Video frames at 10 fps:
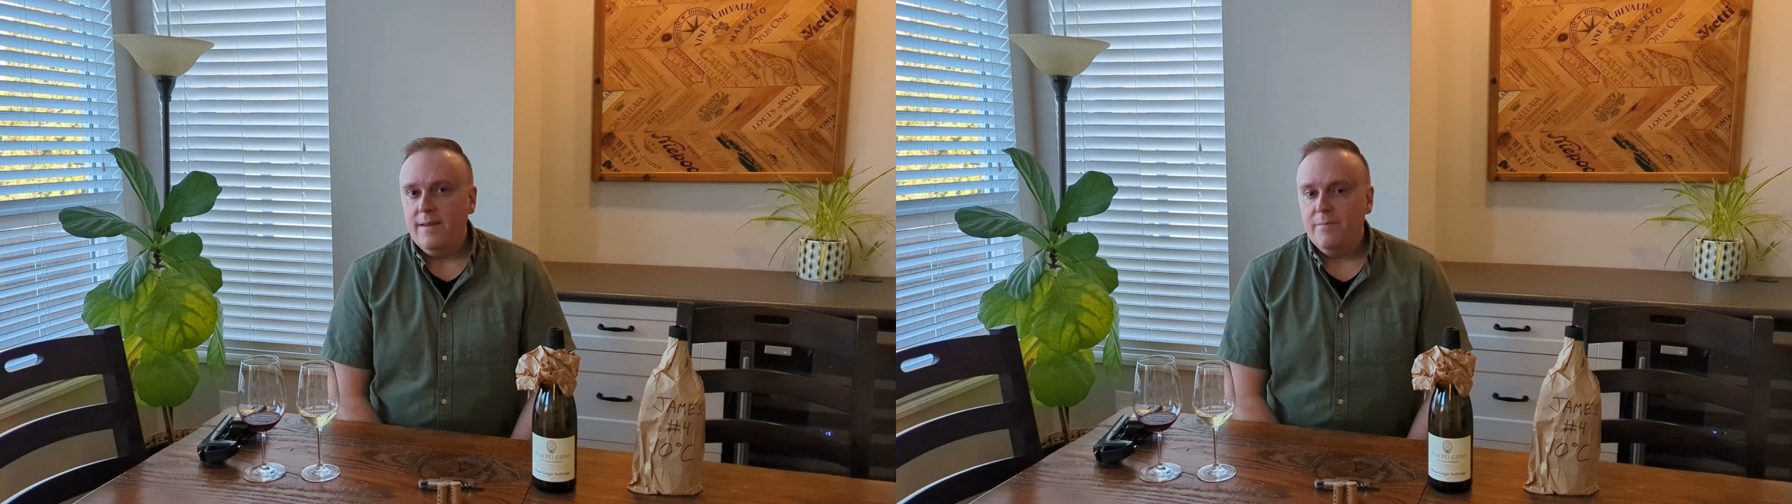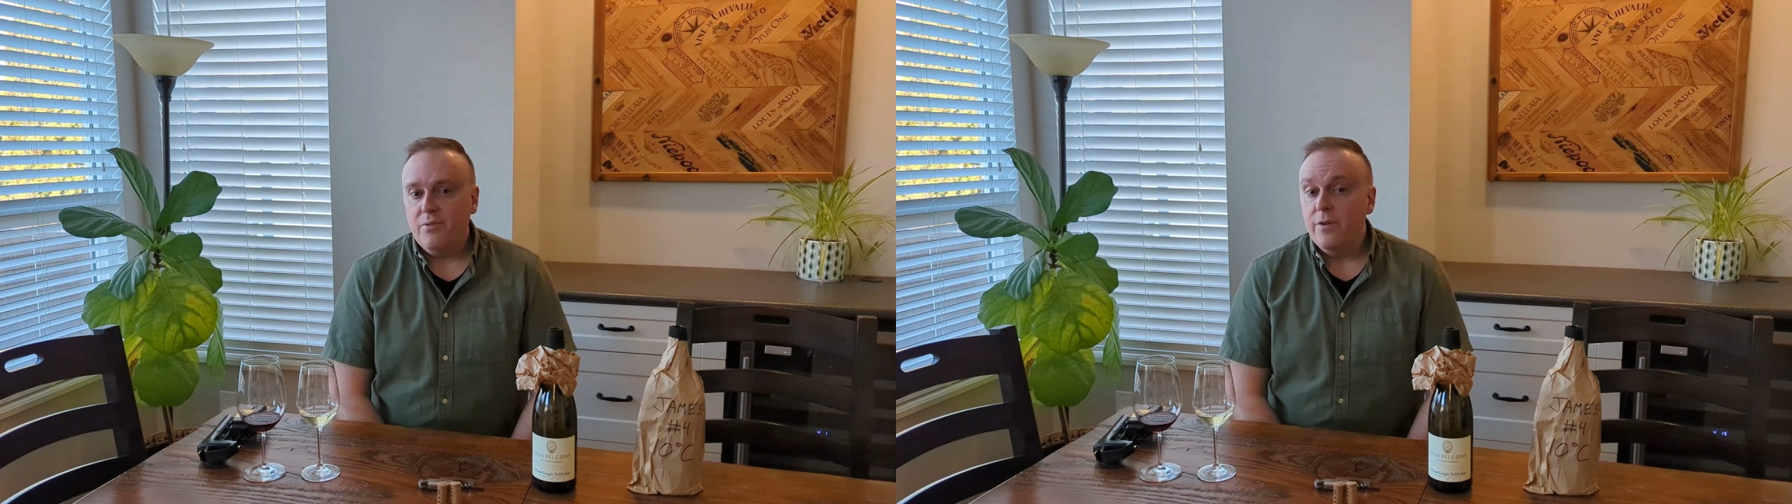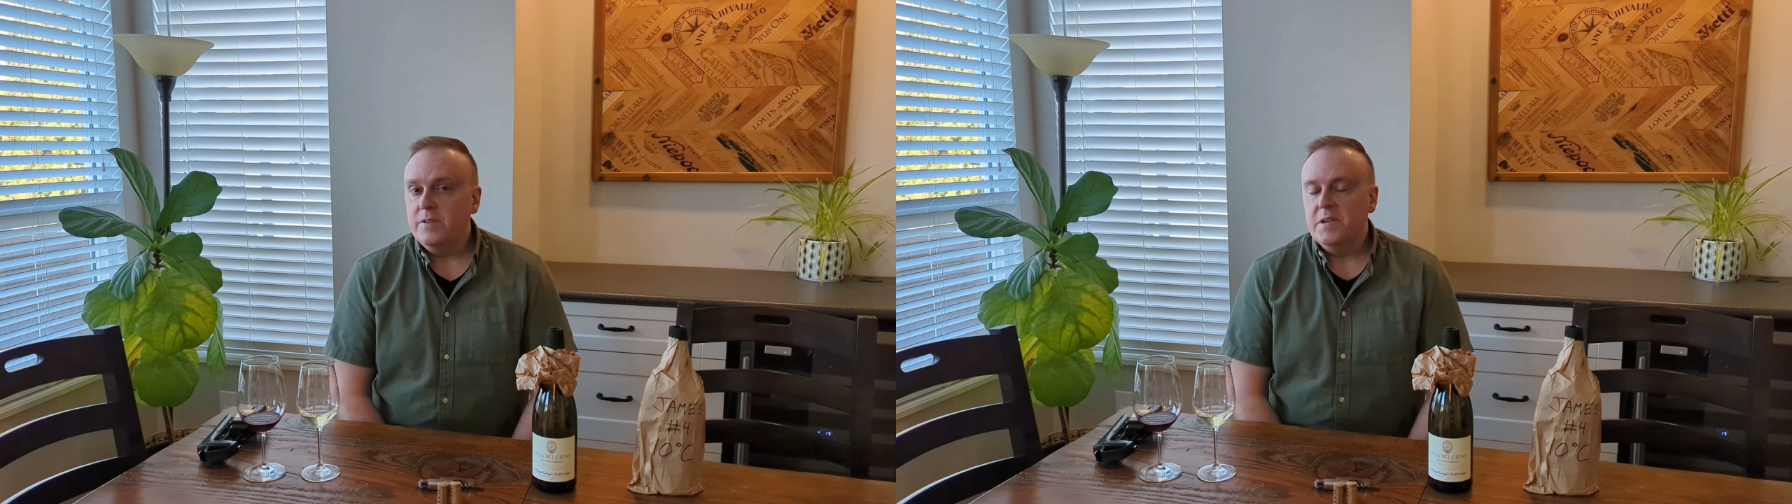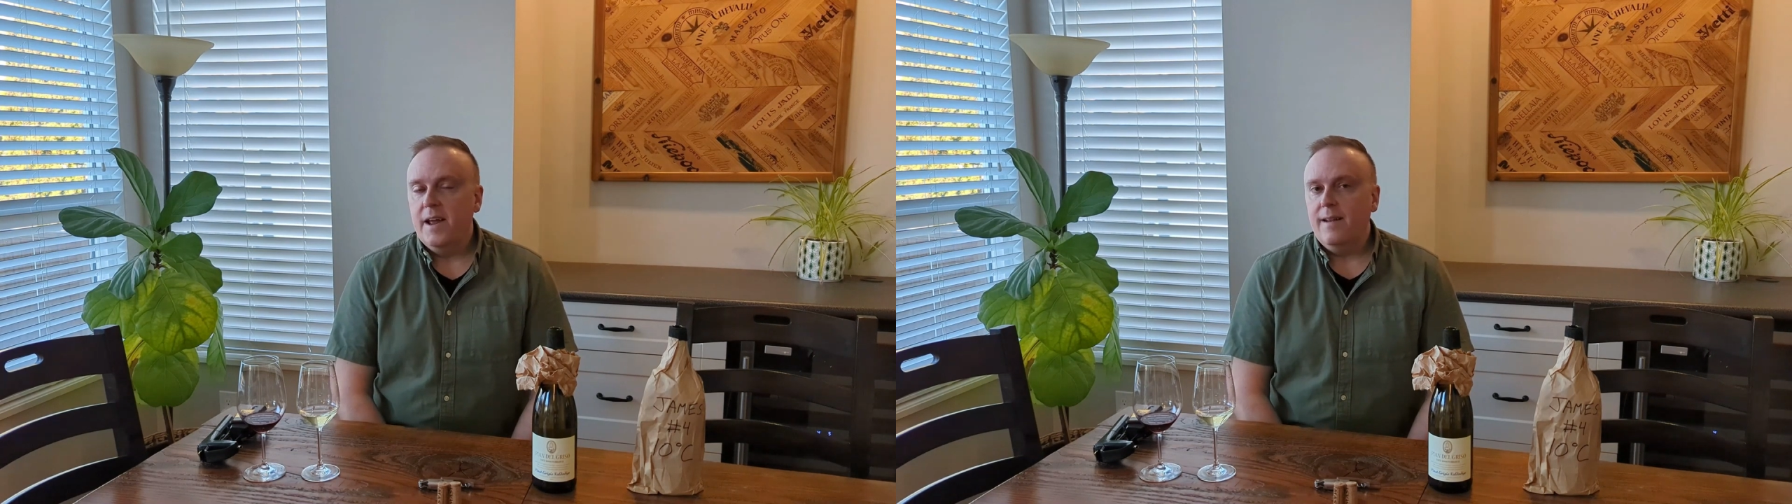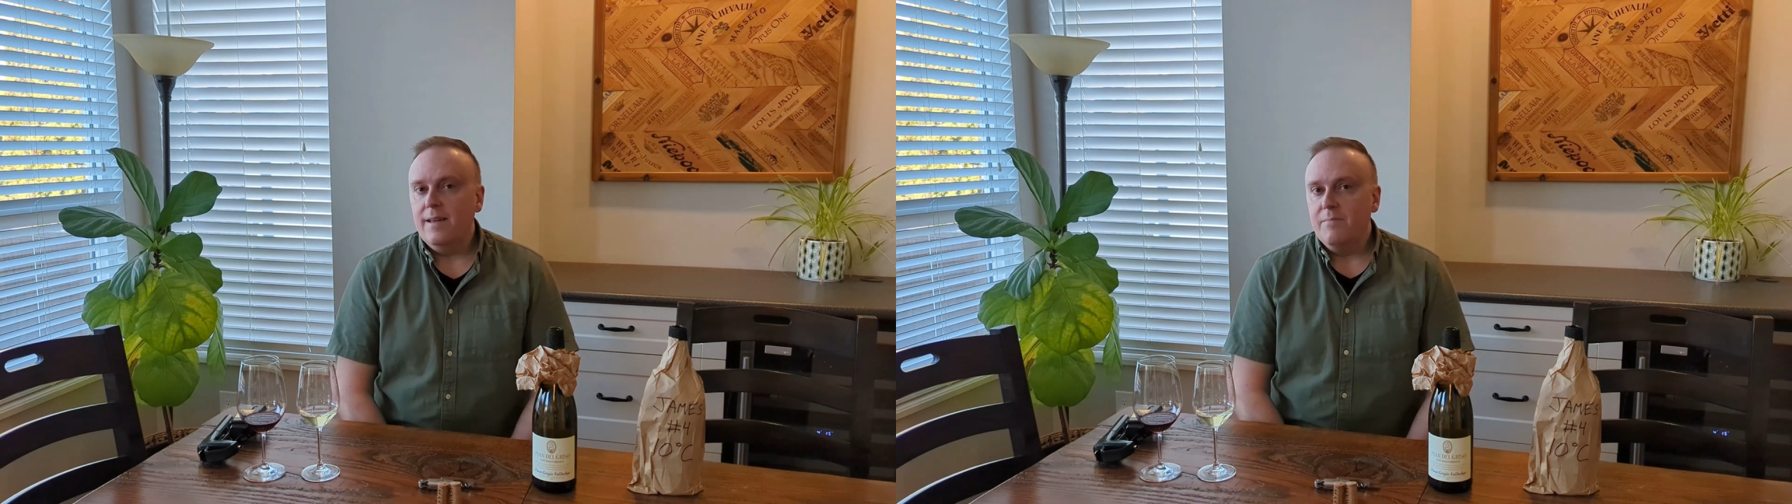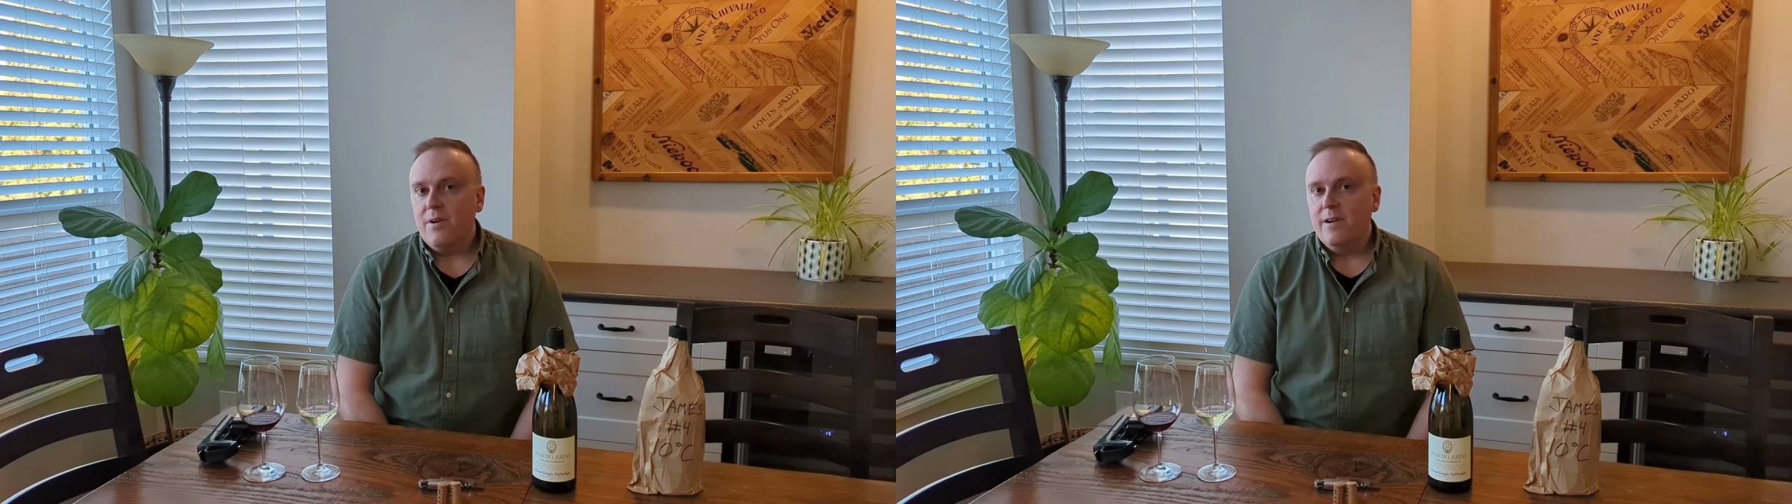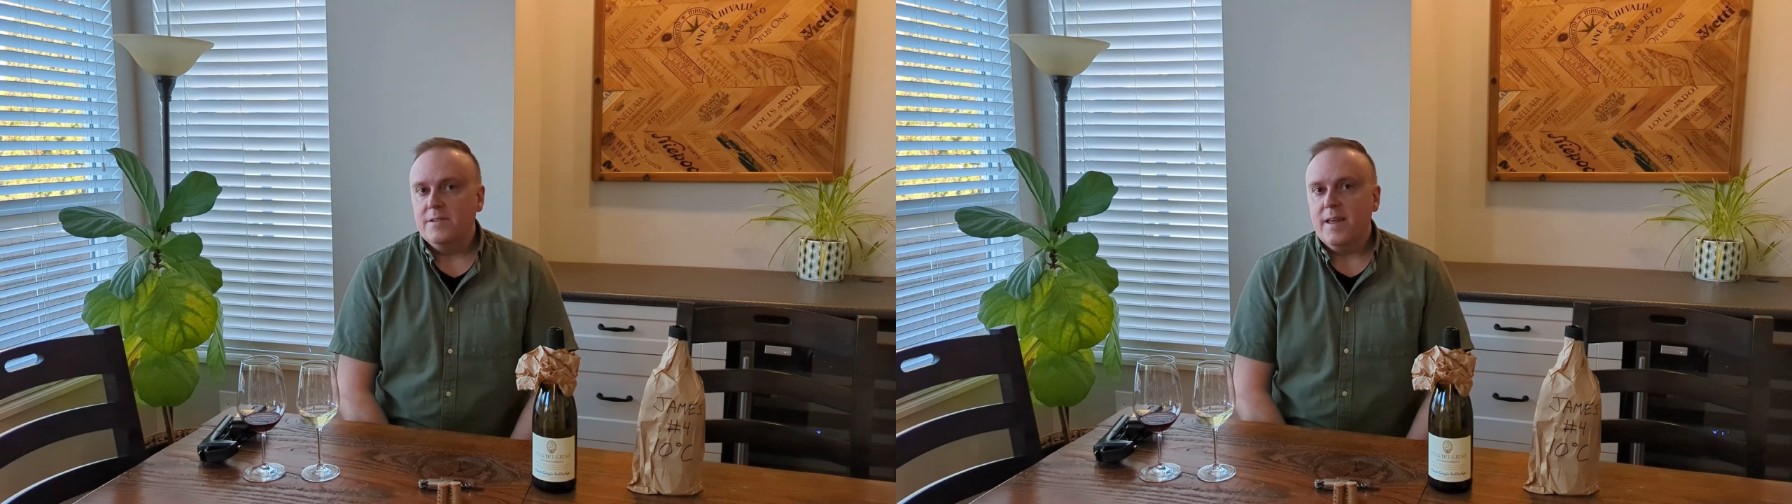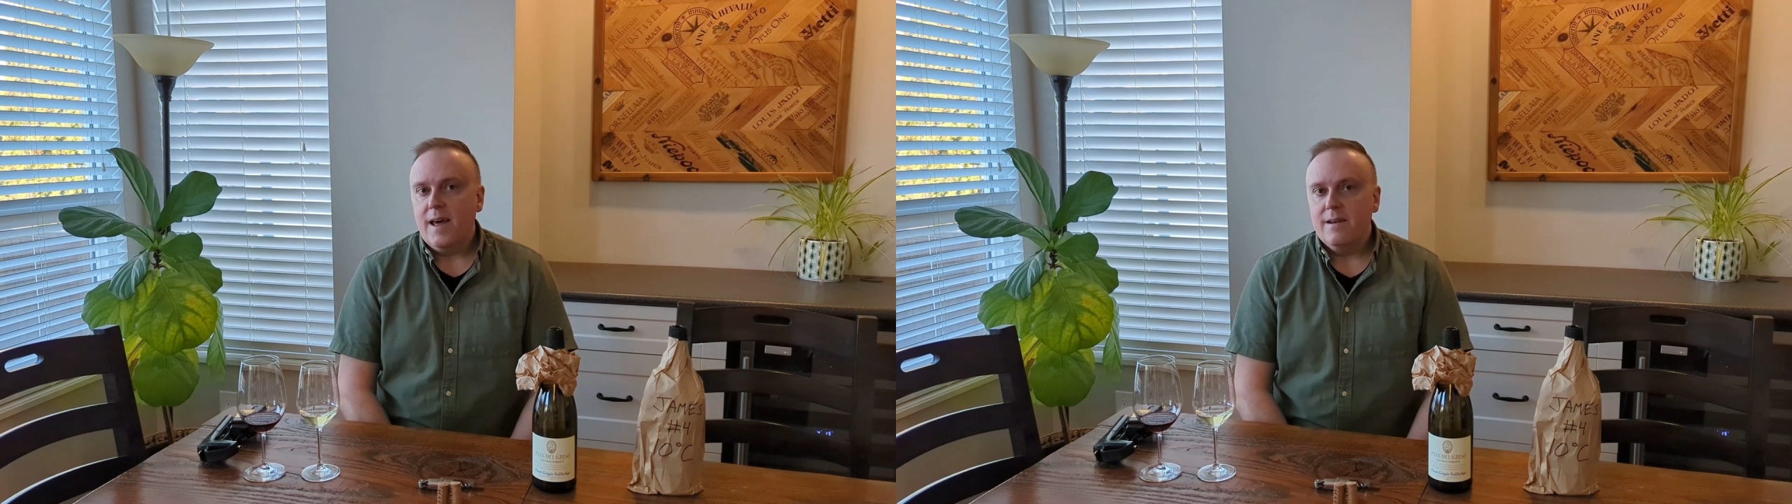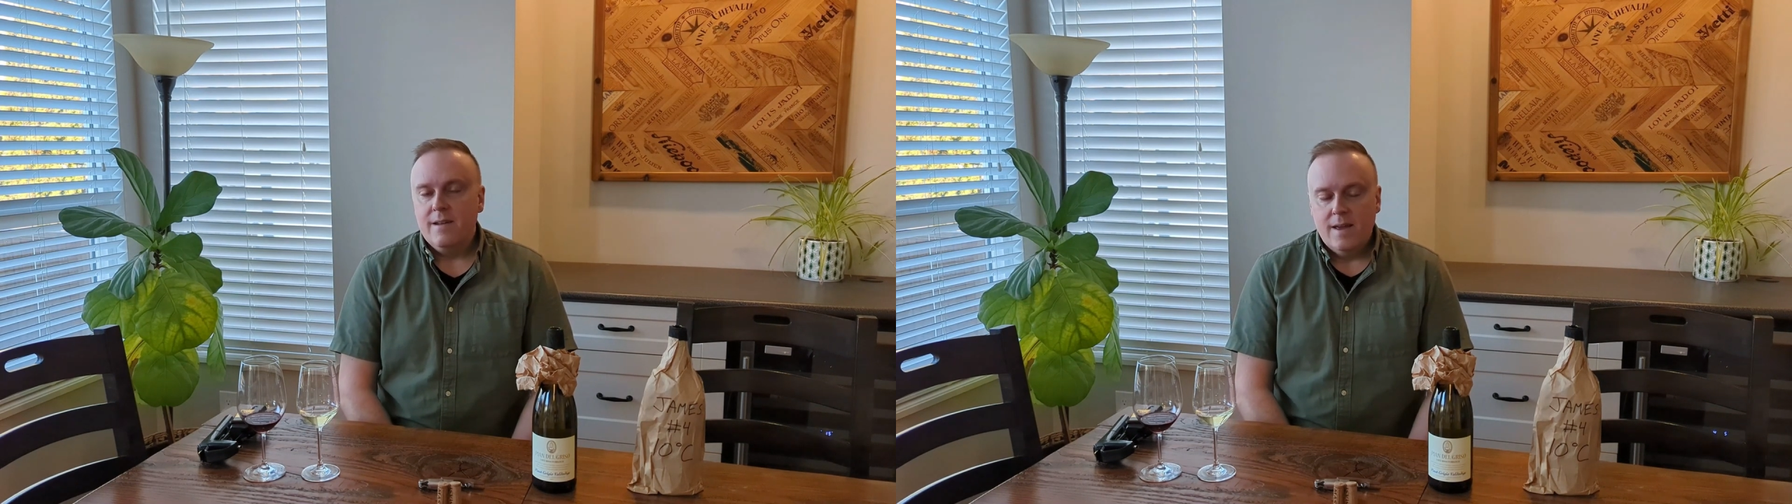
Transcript: produced in Italy prior to that,